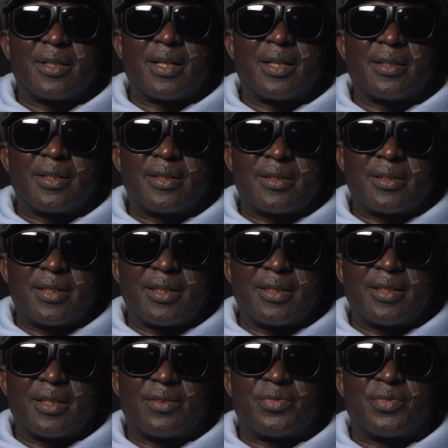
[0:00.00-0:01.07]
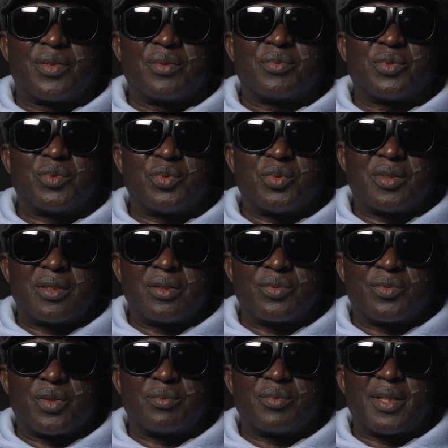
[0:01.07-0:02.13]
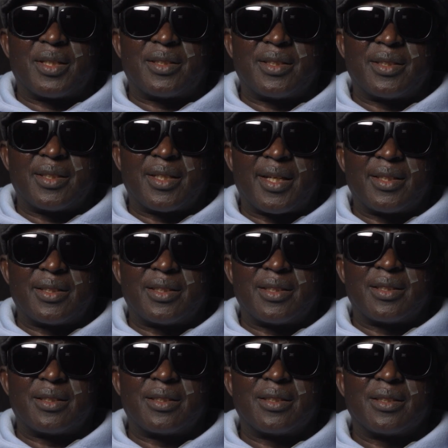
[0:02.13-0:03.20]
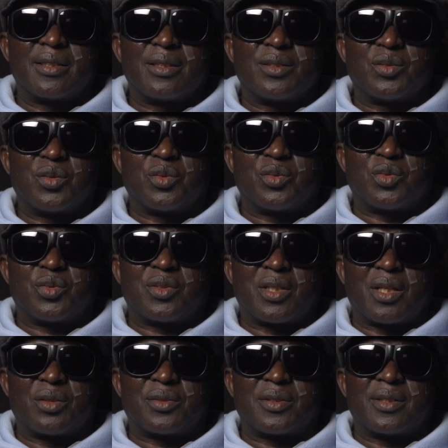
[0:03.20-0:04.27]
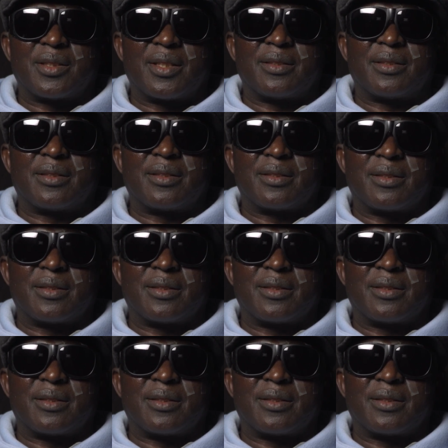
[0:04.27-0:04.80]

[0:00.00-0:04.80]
and then stayed there from 1990 to 2003.